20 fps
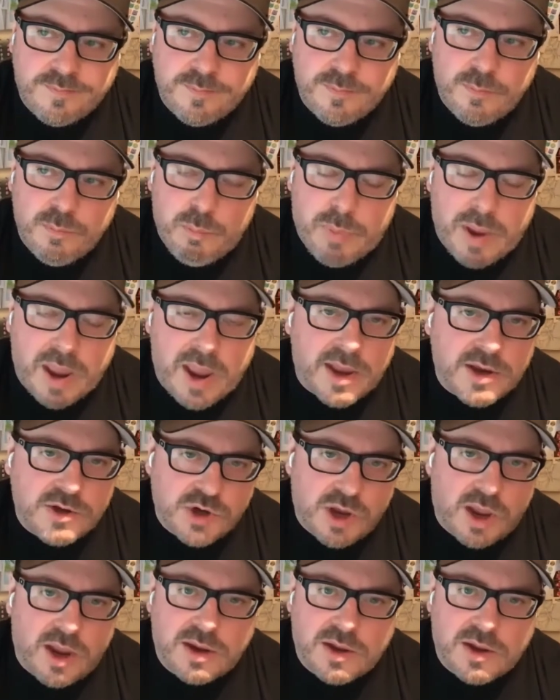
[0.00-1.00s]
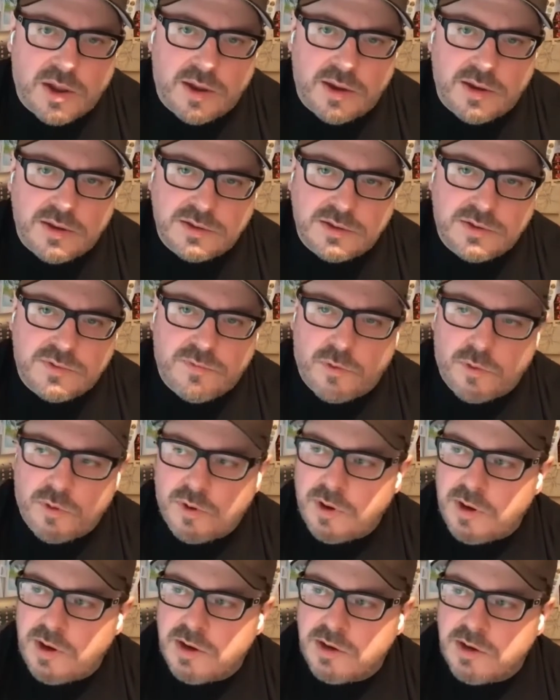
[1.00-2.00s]
badge icons
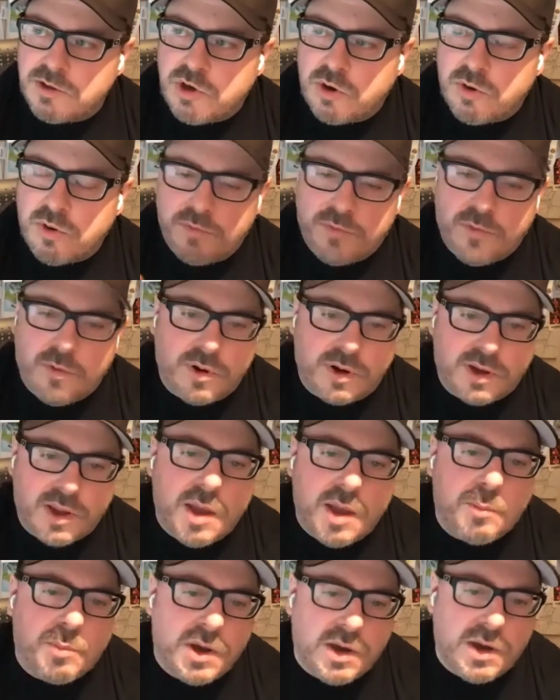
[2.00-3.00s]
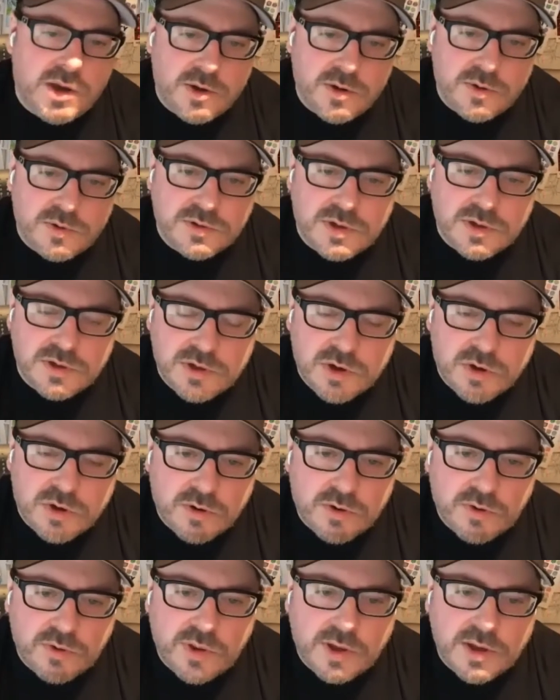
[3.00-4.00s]
for for a company to use
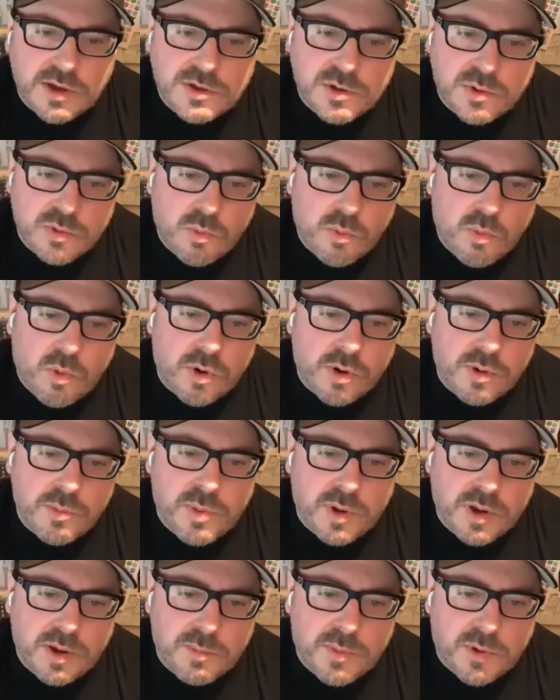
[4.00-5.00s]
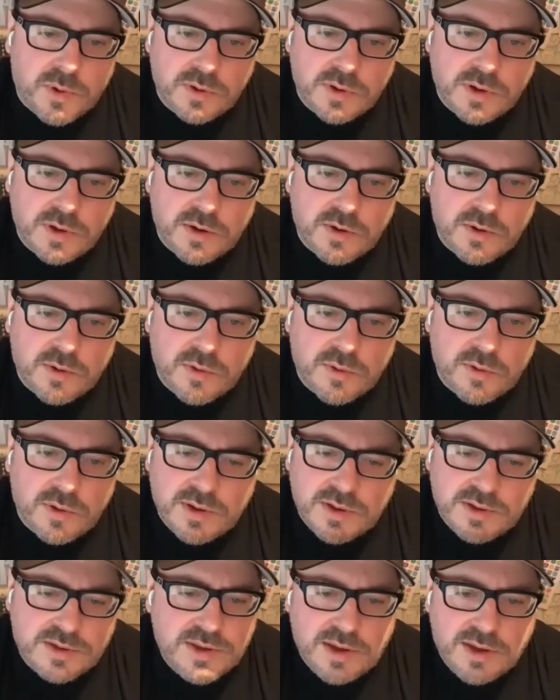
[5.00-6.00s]
internally to award people.
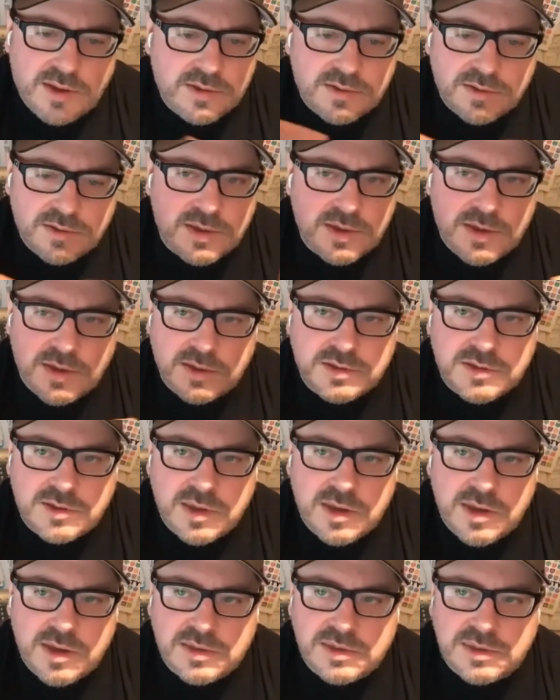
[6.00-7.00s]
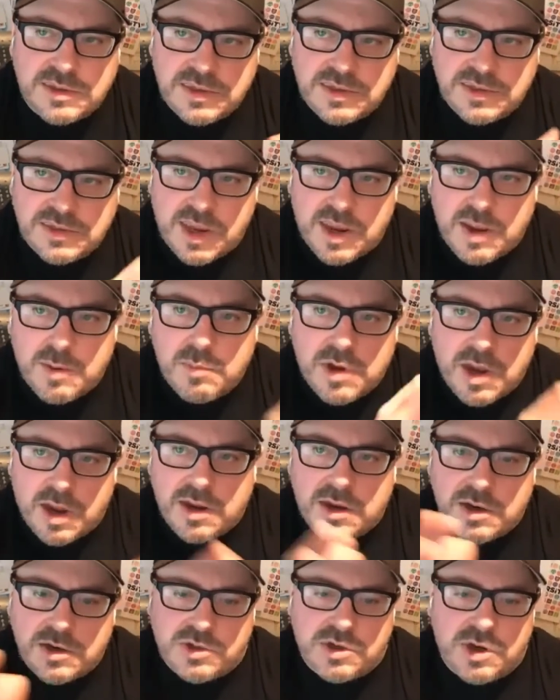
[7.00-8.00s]
It's the same
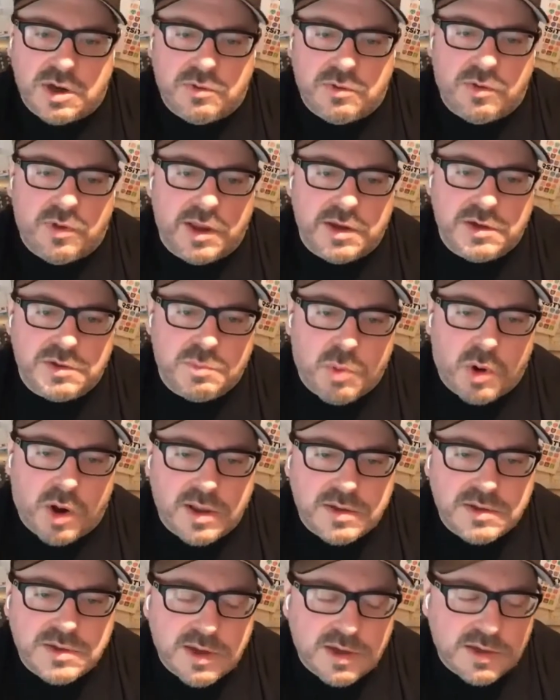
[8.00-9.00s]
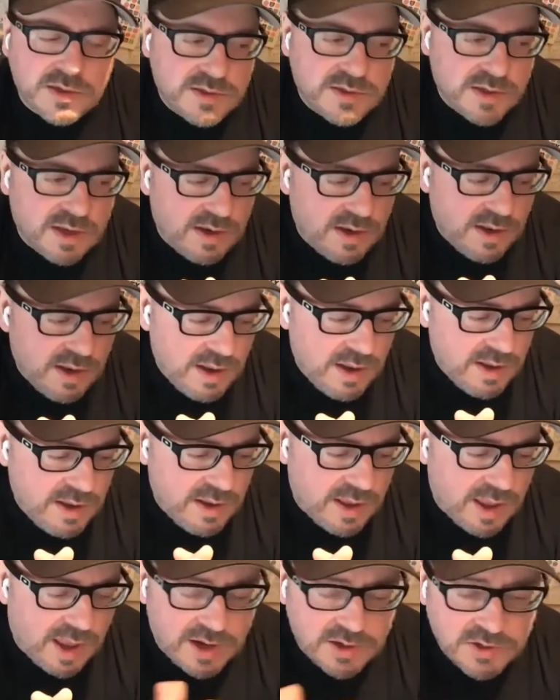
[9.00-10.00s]
kind of generalized process. And
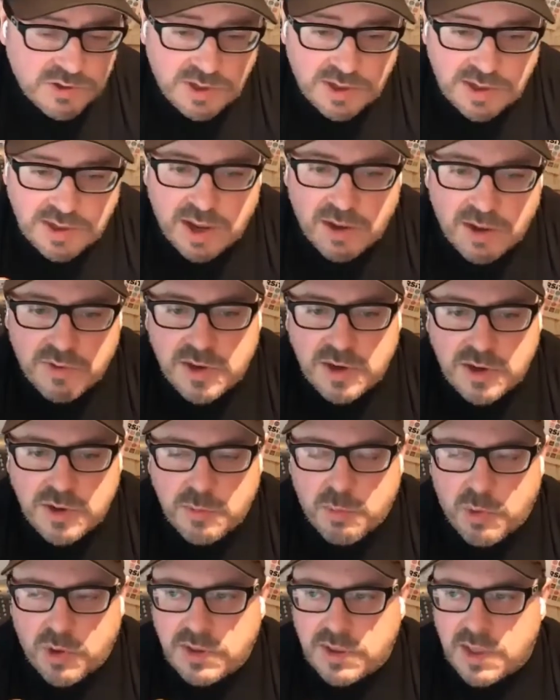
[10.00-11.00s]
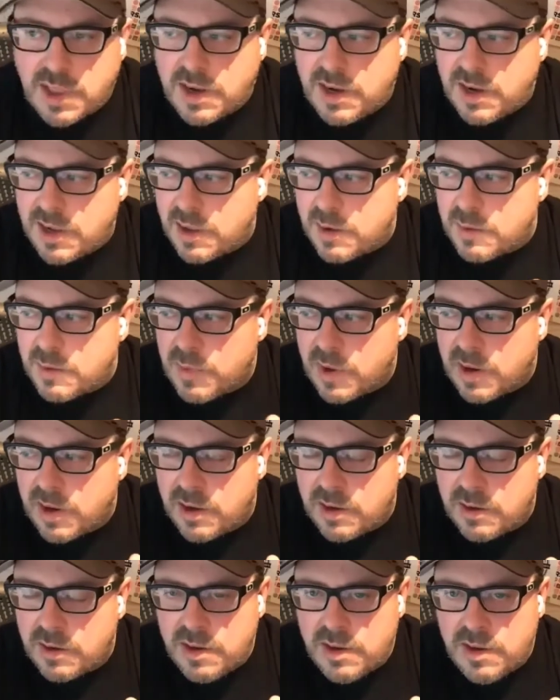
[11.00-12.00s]
actually, now that you bring that up,
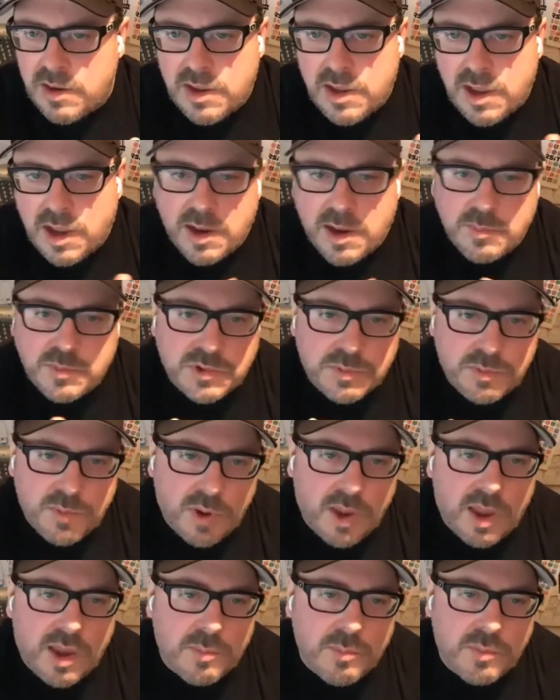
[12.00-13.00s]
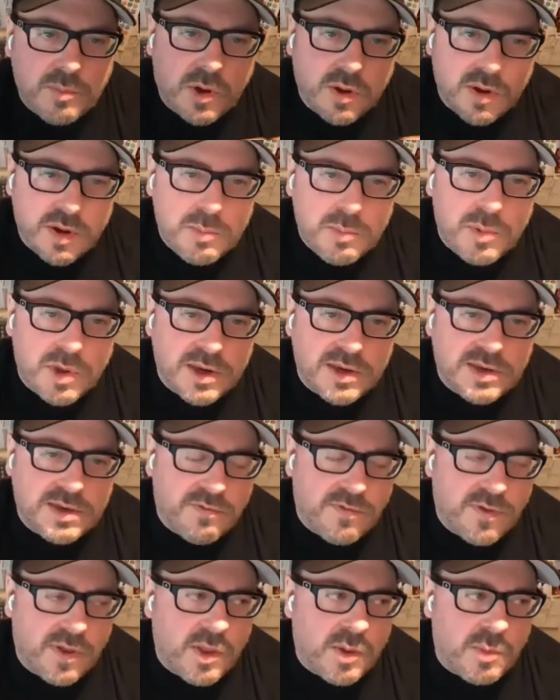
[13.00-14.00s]
I'm going to be
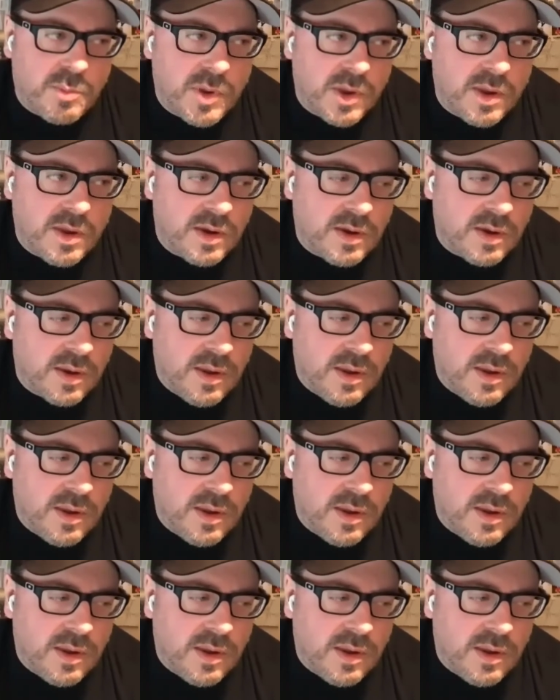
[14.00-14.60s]
developing